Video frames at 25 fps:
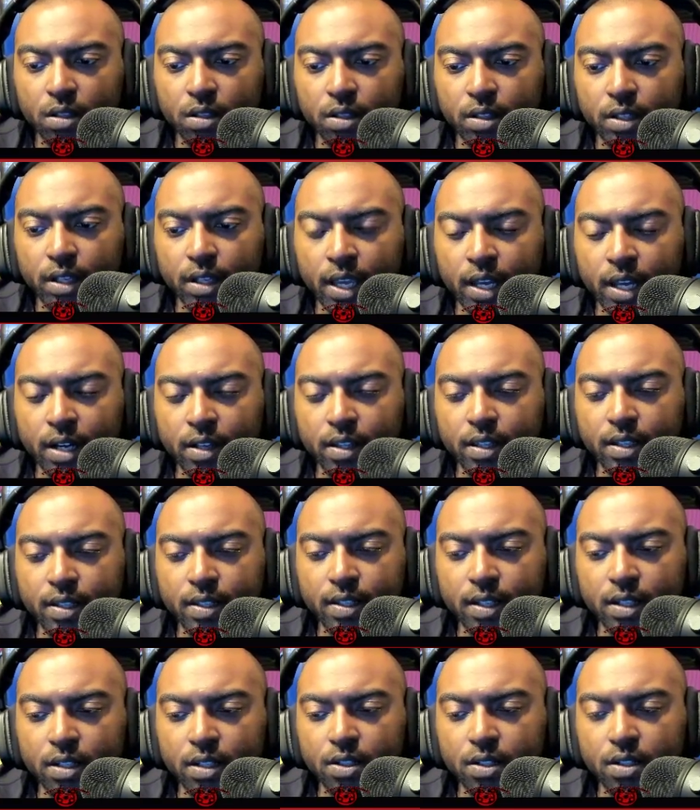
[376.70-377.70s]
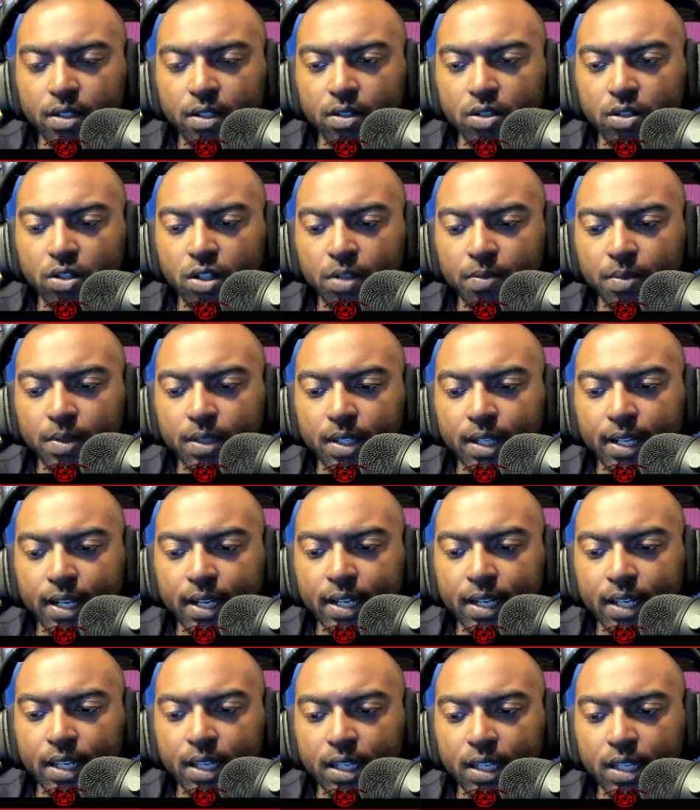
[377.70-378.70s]
out of the 6 ships that I
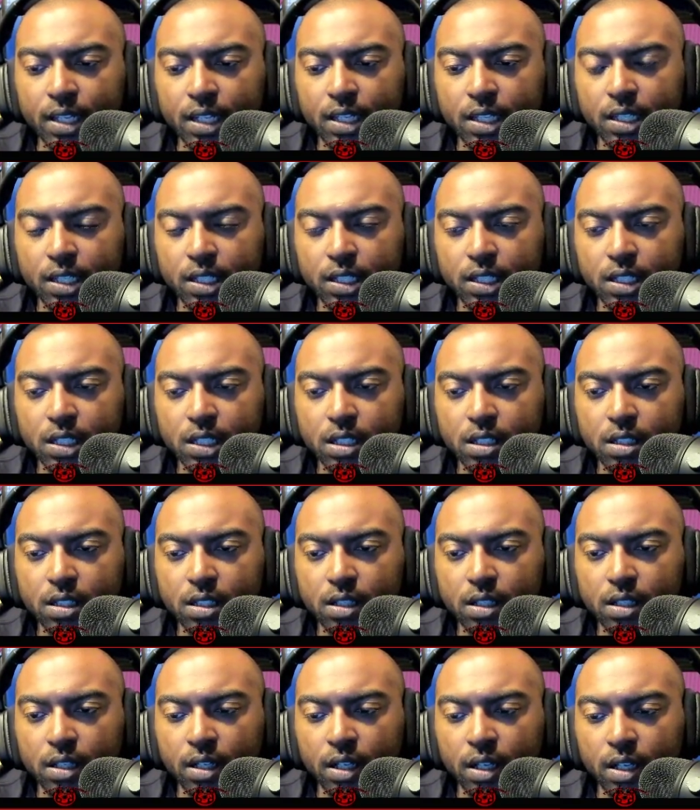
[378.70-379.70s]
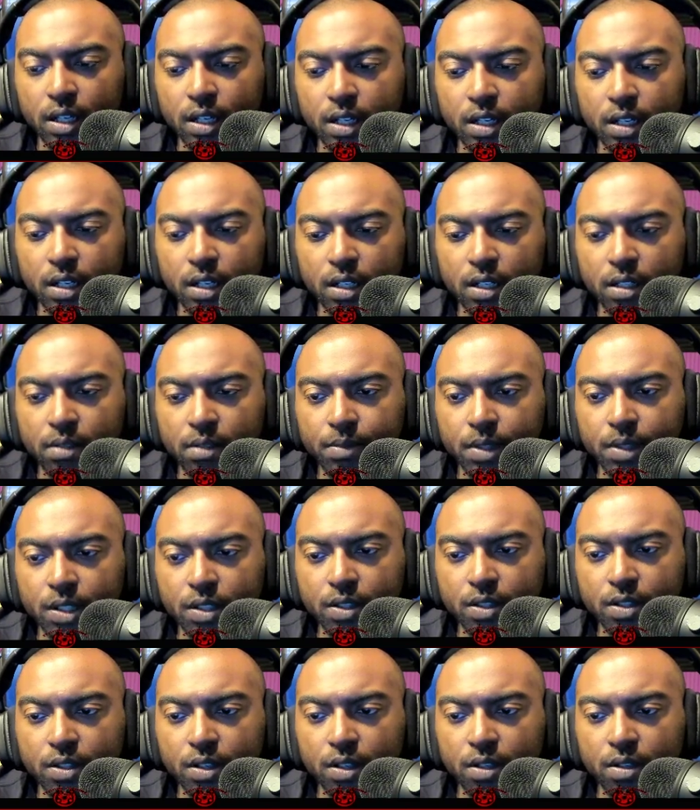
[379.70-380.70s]
need, and
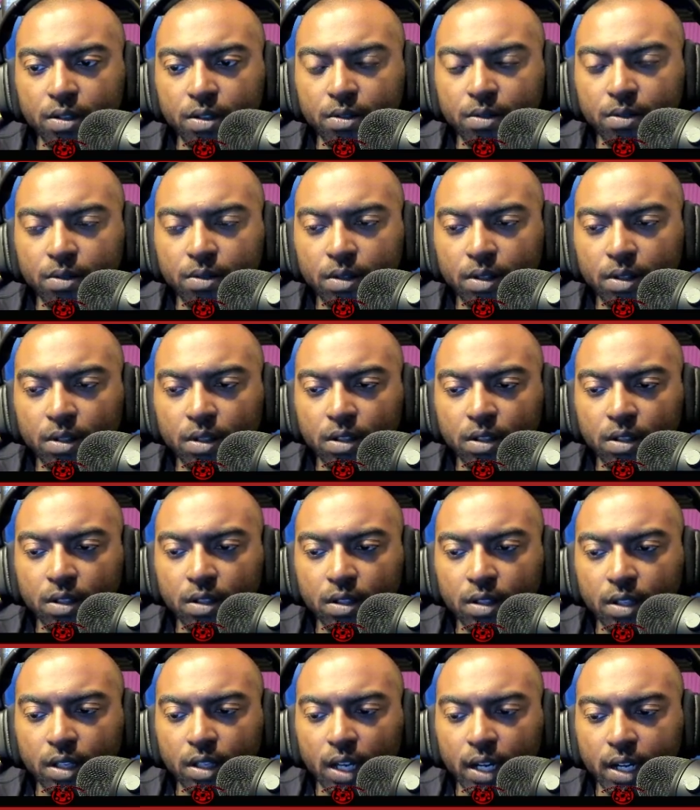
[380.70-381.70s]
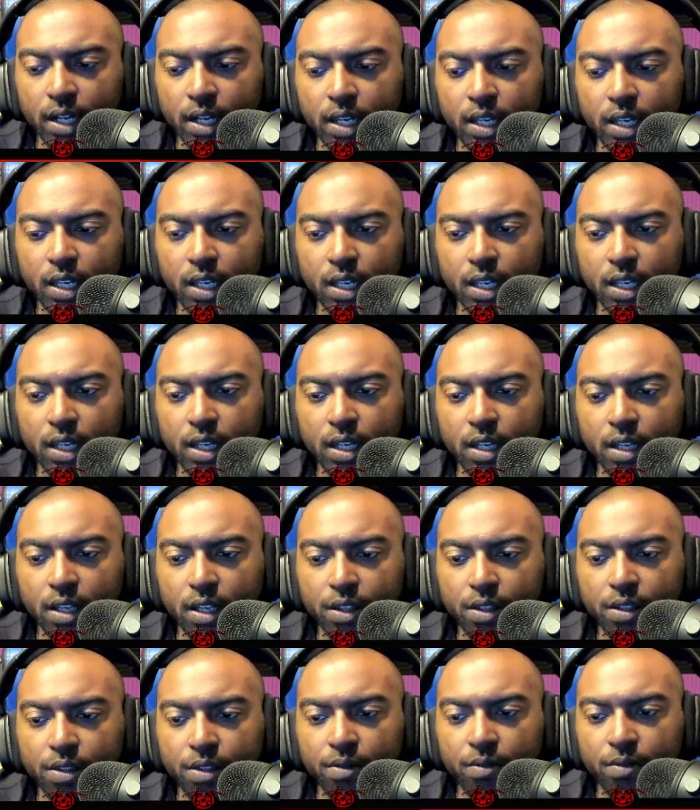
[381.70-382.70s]
so I need
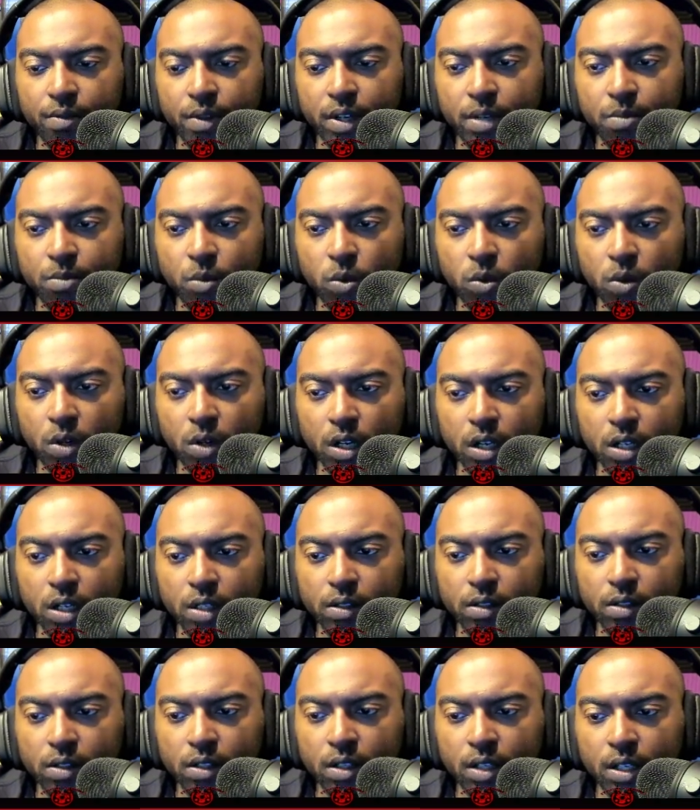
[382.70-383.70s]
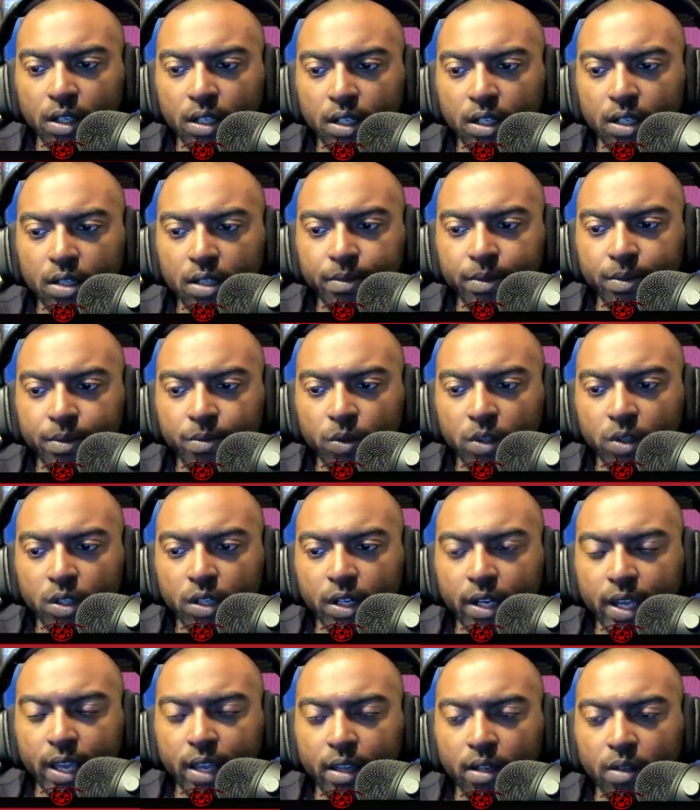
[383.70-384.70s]
3 more. And we're looking
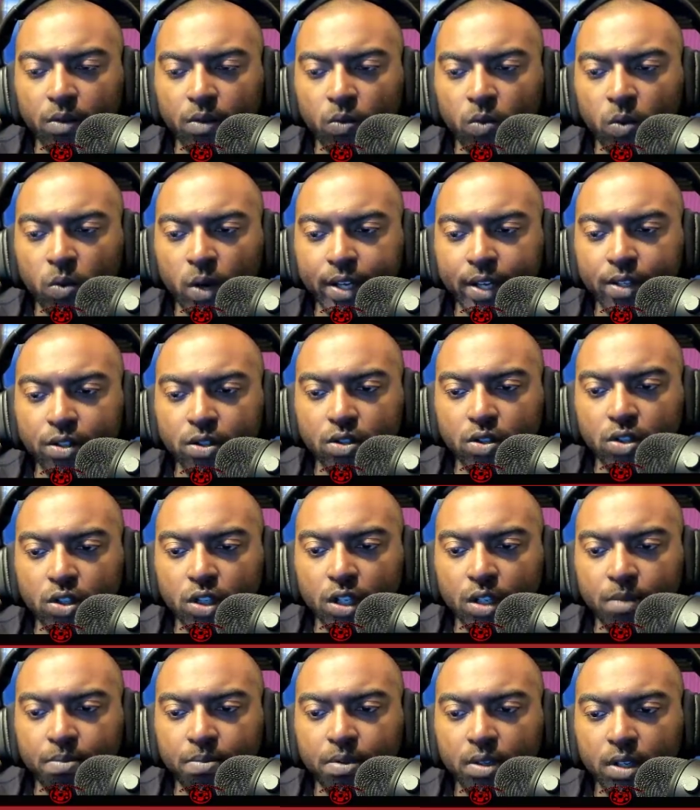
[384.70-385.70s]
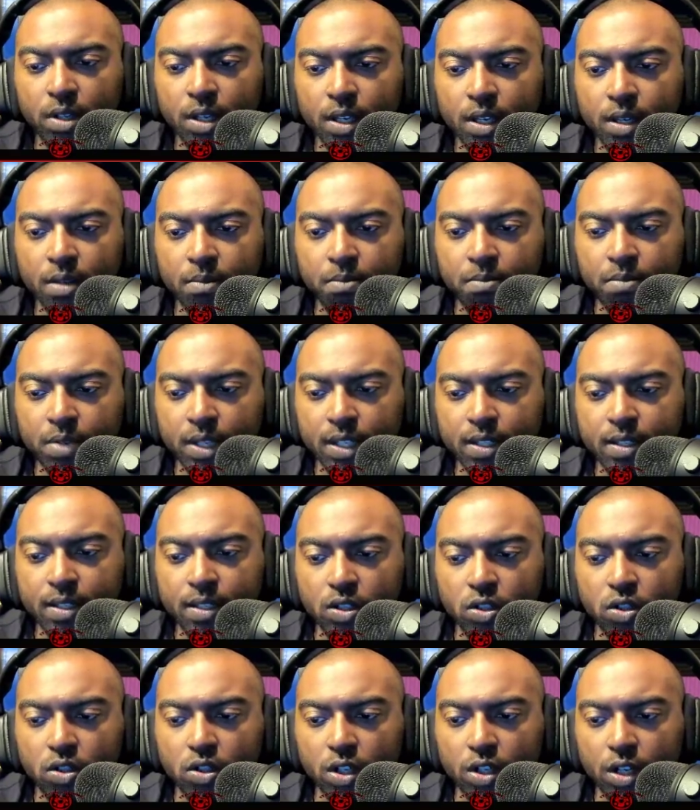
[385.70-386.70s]
at Wedge's ship,
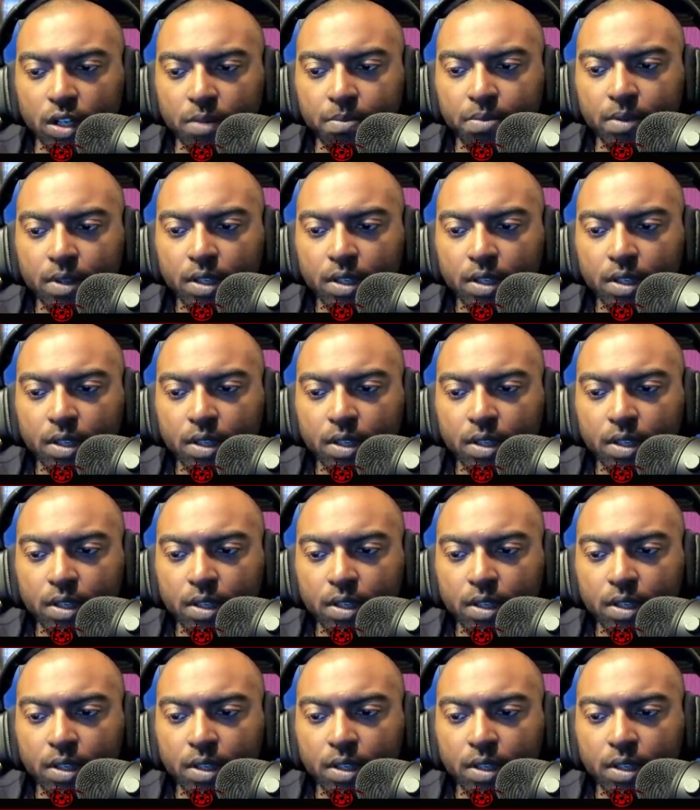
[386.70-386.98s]
Biston's ship,